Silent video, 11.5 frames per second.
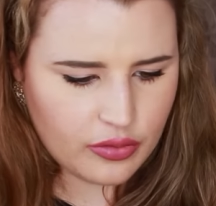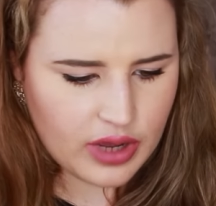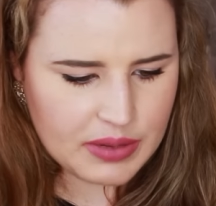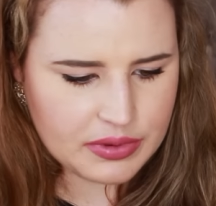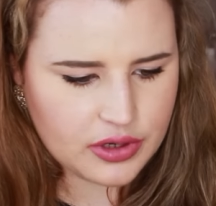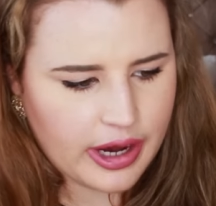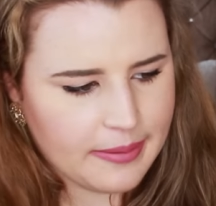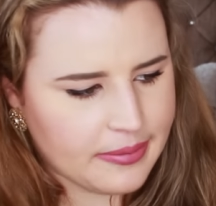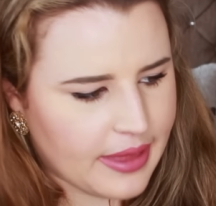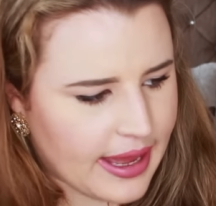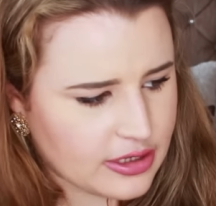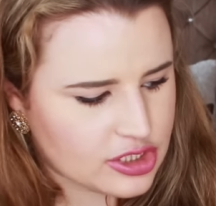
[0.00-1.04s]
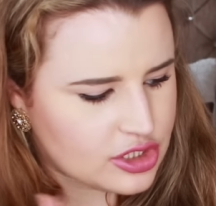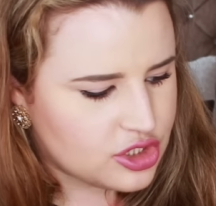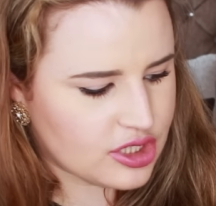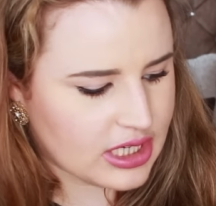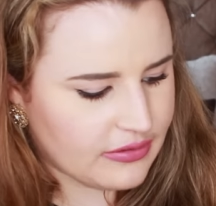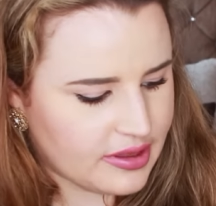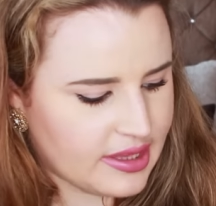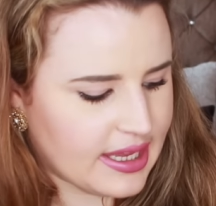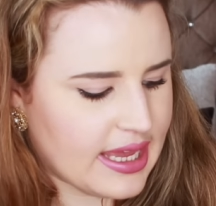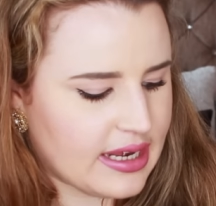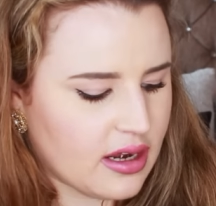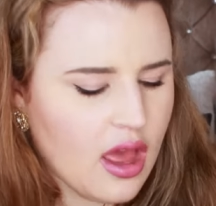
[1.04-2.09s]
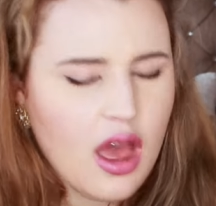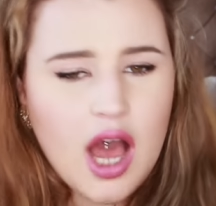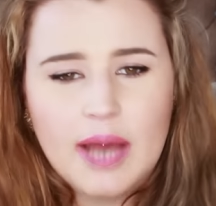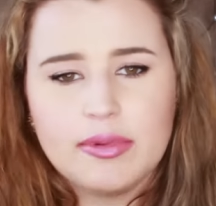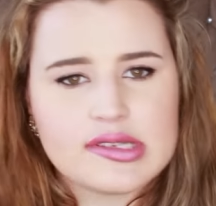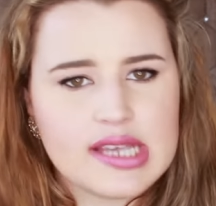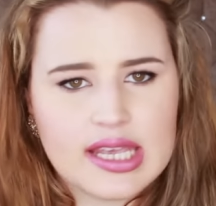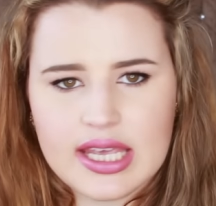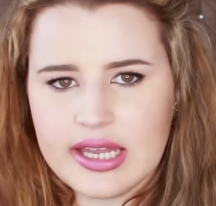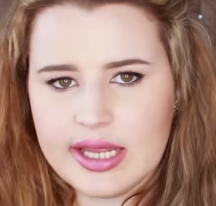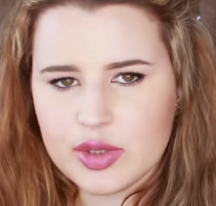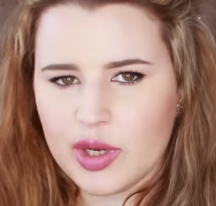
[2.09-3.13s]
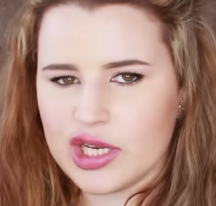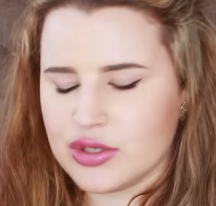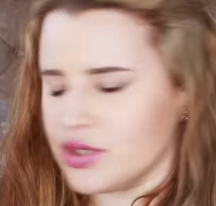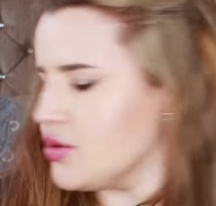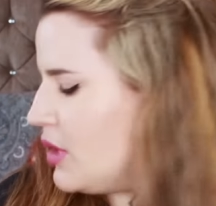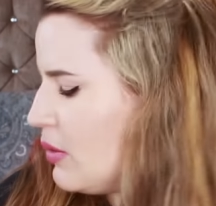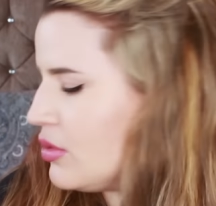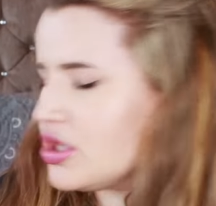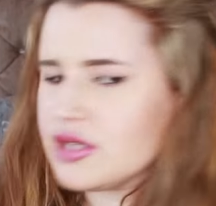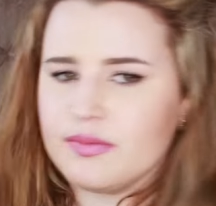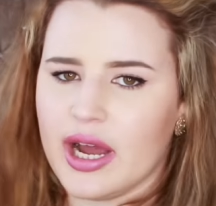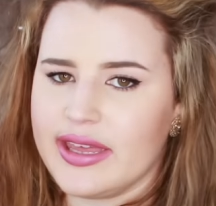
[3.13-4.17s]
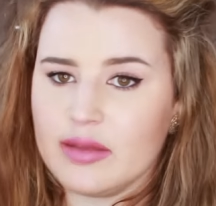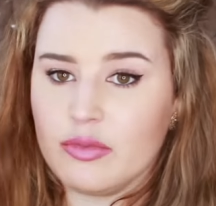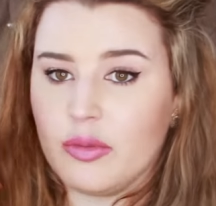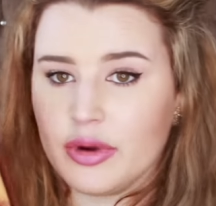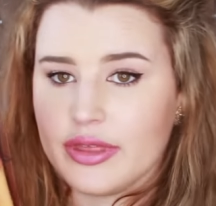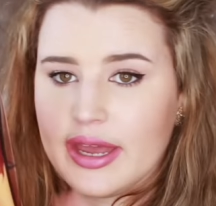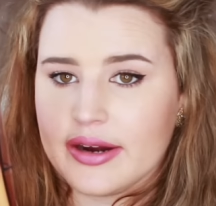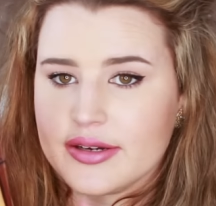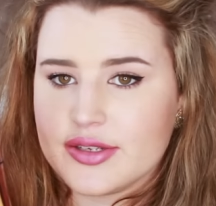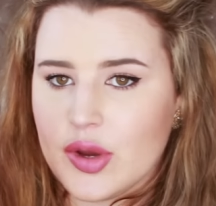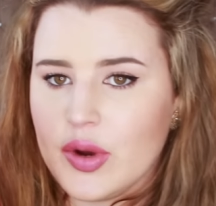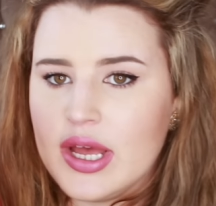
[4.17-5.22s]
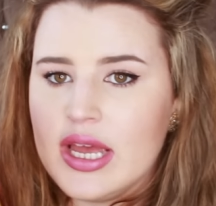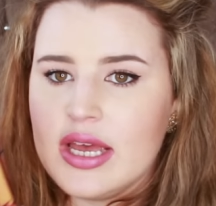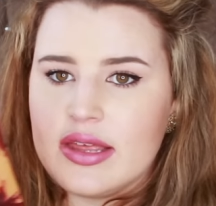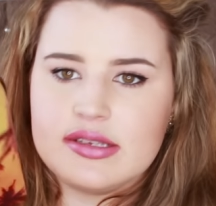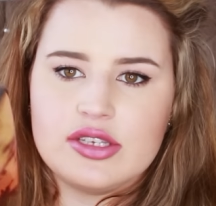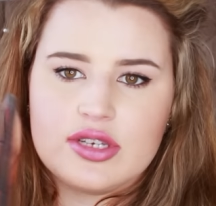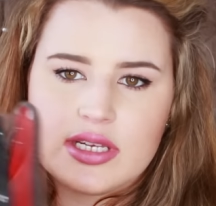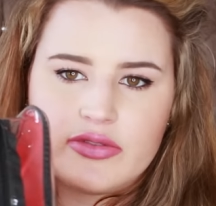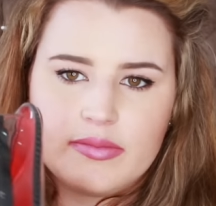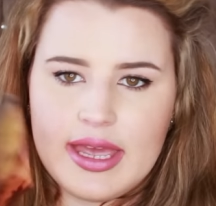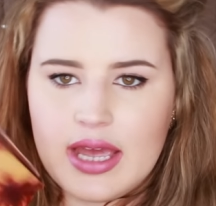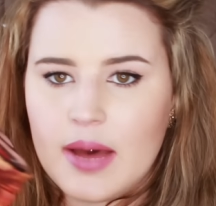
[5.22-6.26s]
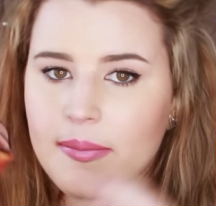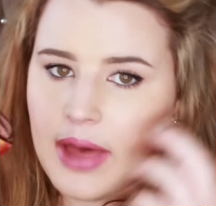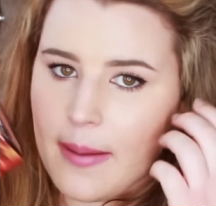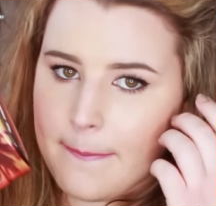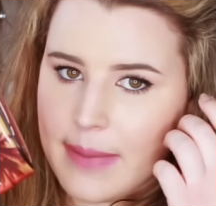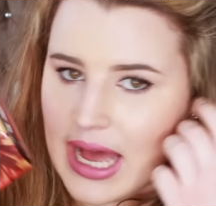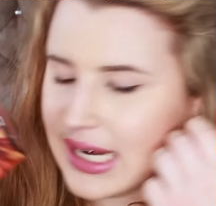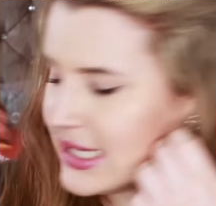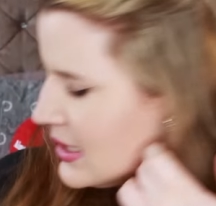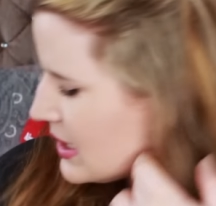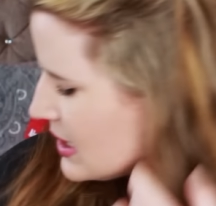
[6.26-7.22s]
thought I would grab that just to chuck everything in. I'm not taking any toiletries with me, we'll just buy them when we're there. So this is just for makeup and palettes.